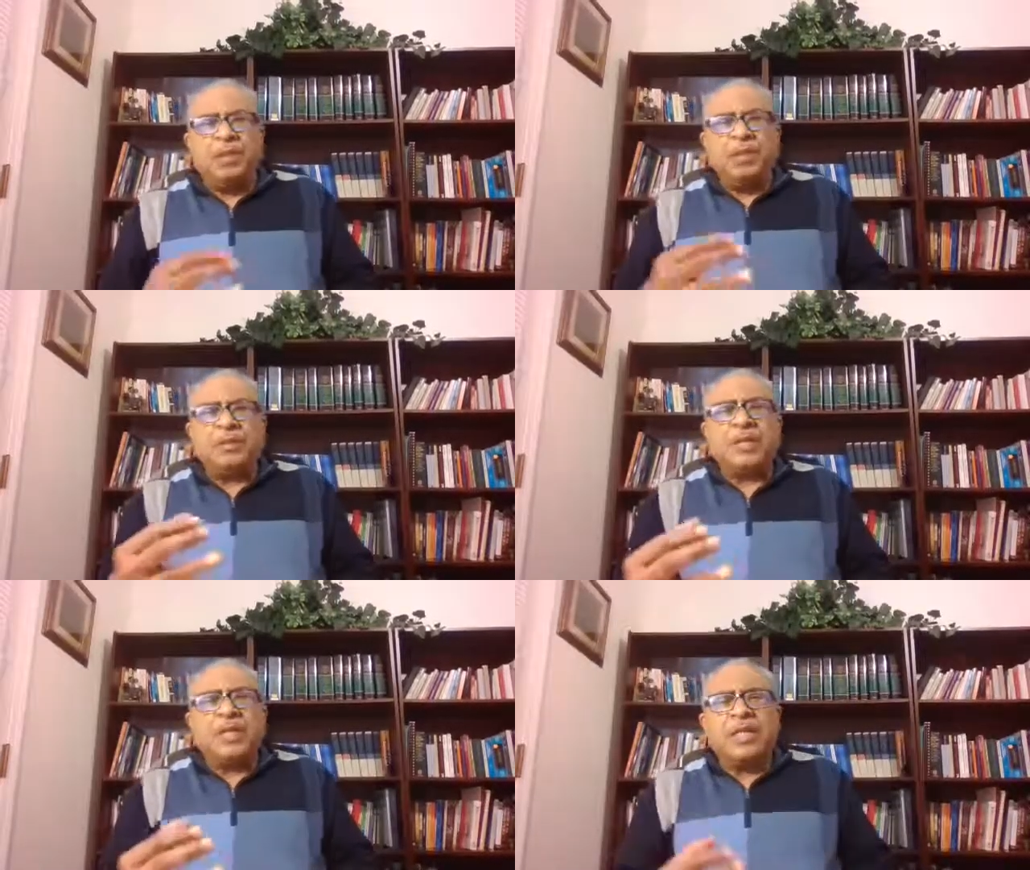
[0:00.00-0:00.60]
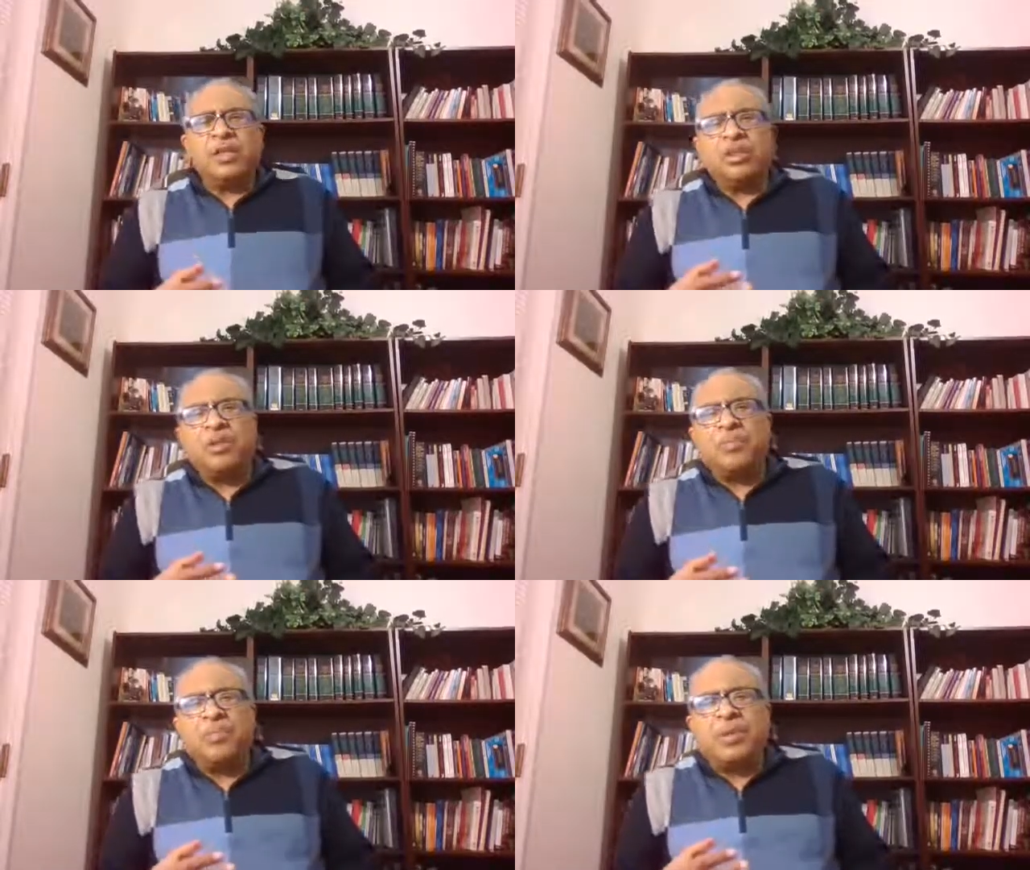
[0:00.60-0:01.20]
You know, it's getting
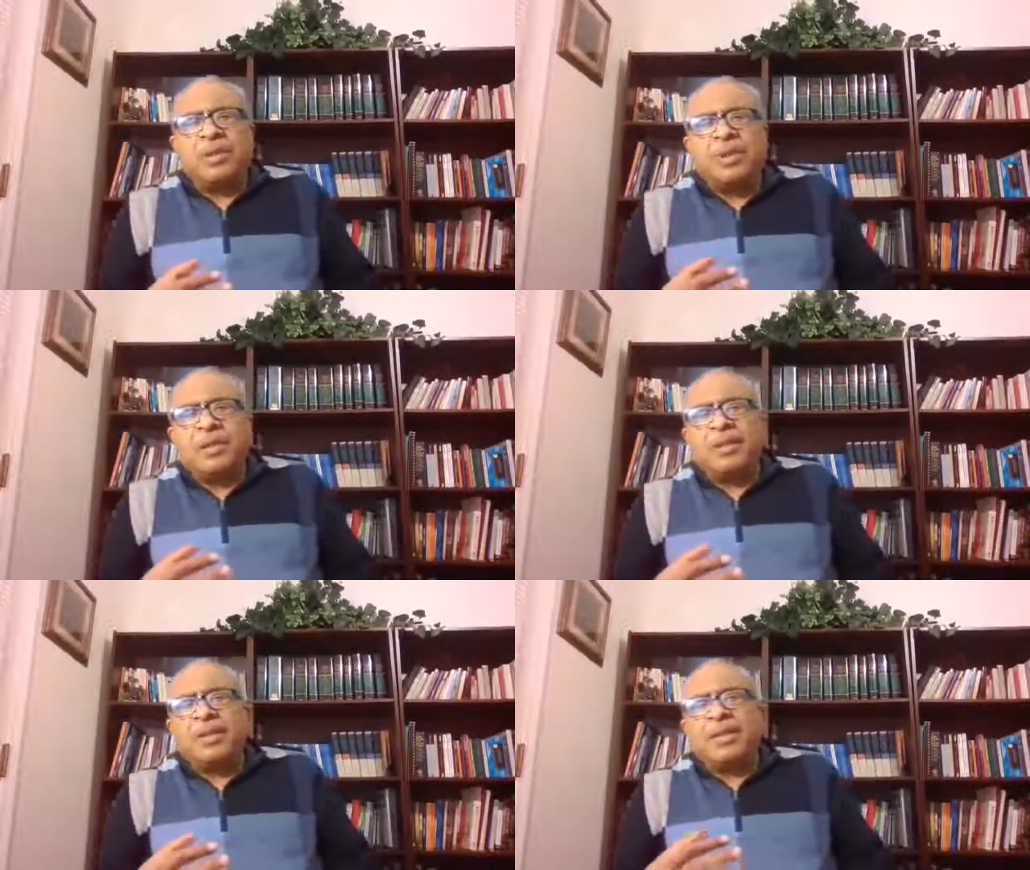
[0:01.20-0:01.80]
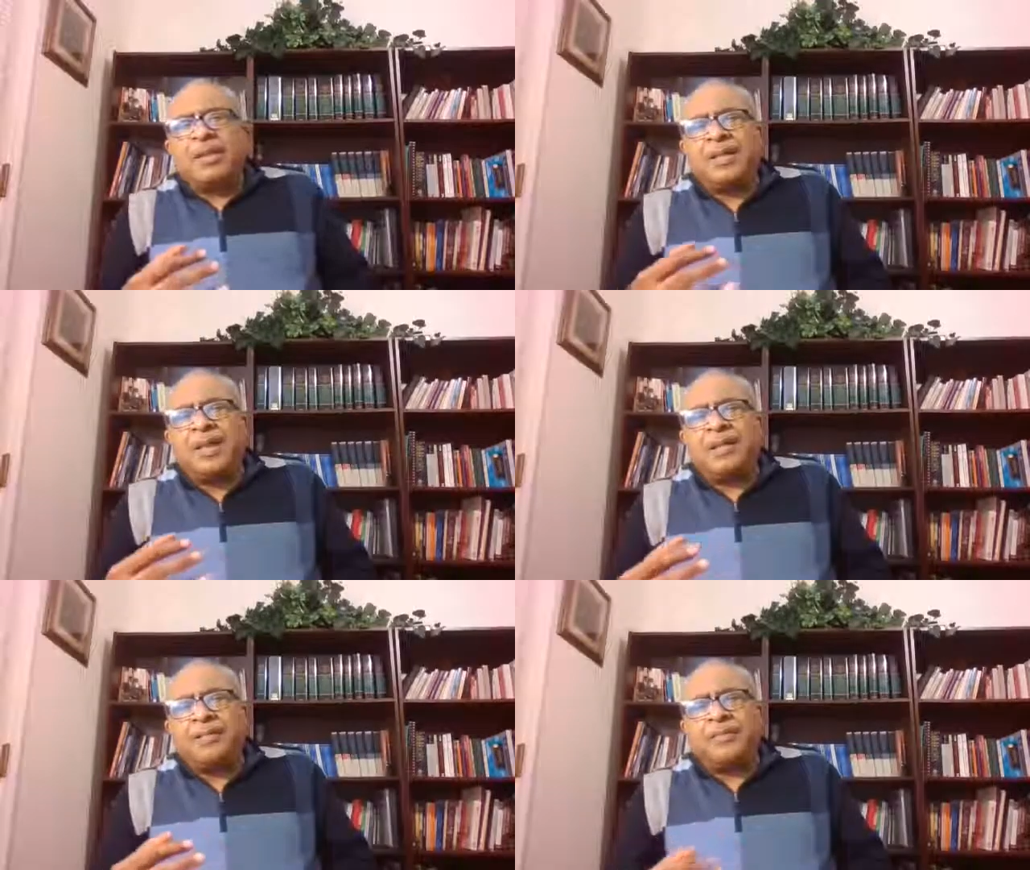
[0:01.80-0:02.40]
to the point now that in
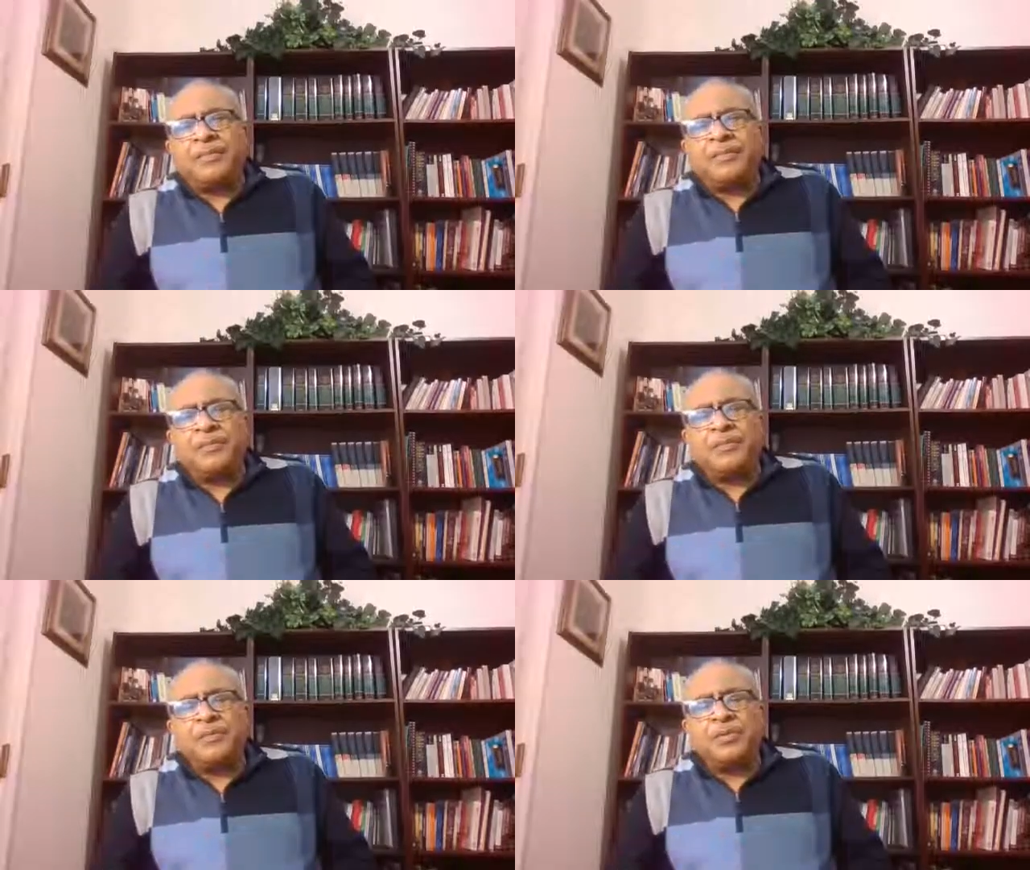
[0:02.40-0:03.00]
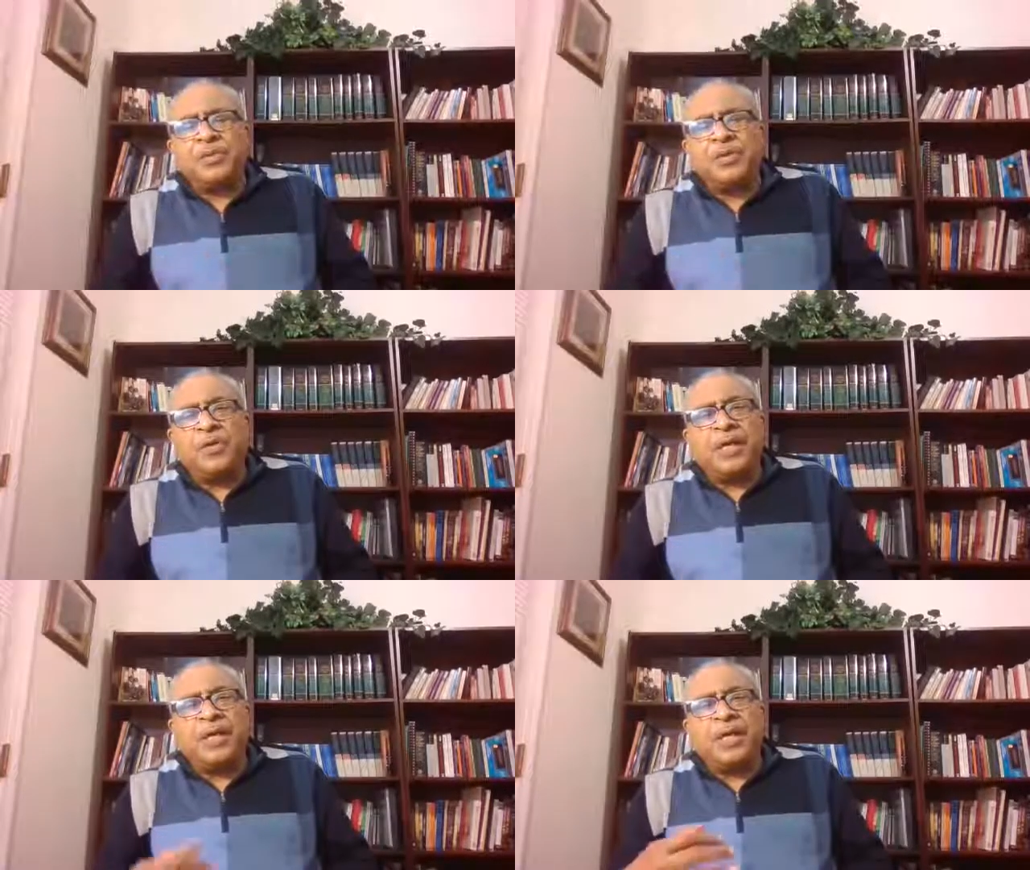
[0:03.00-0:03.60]
life,
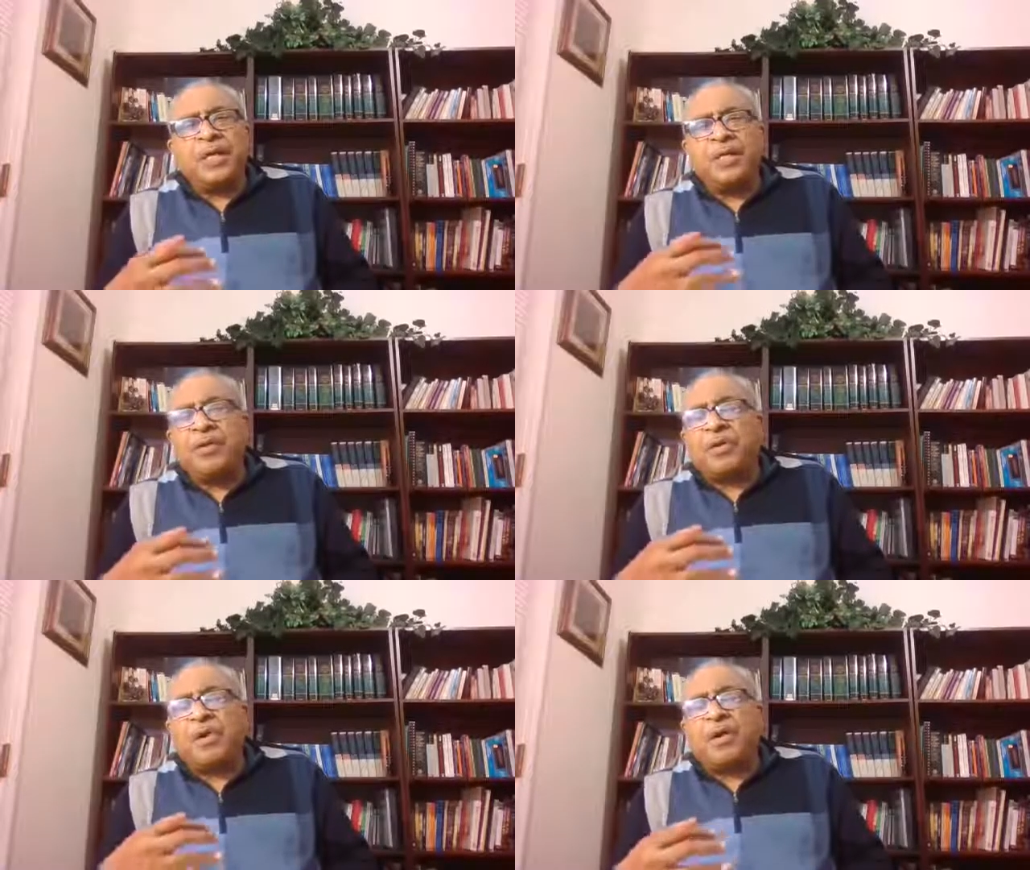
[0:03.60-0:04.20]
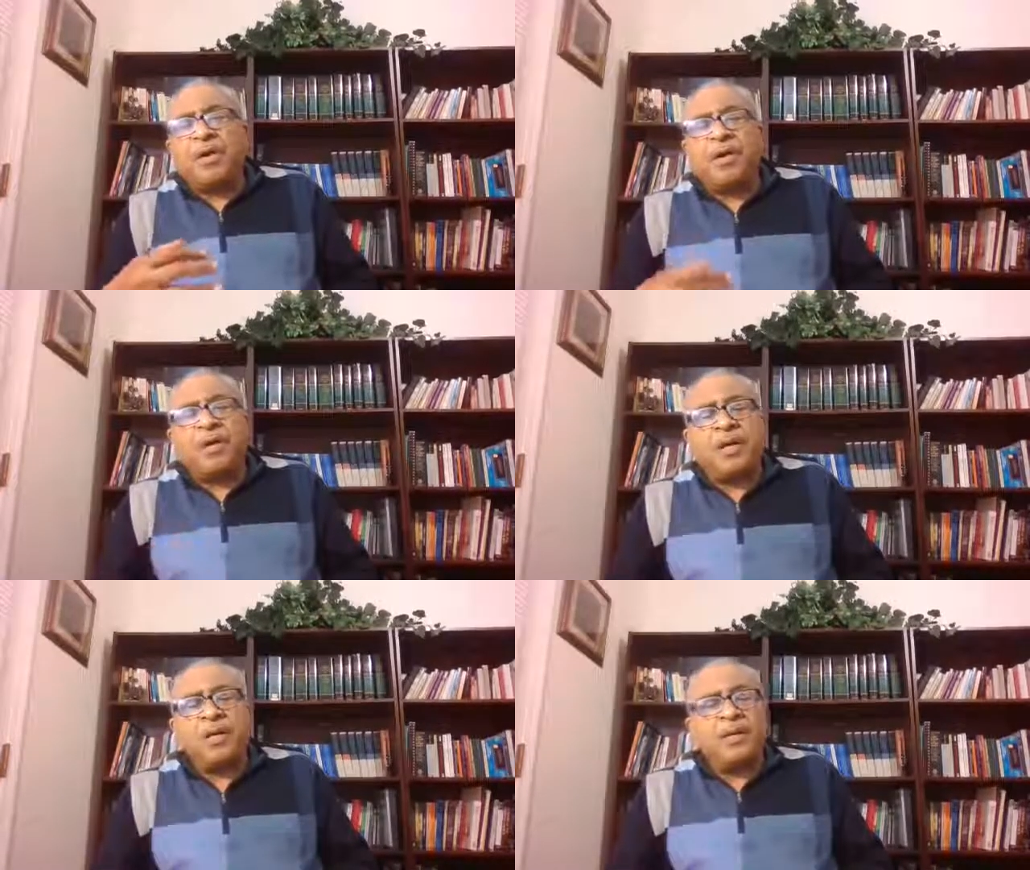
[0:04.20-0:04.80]
you could get in your car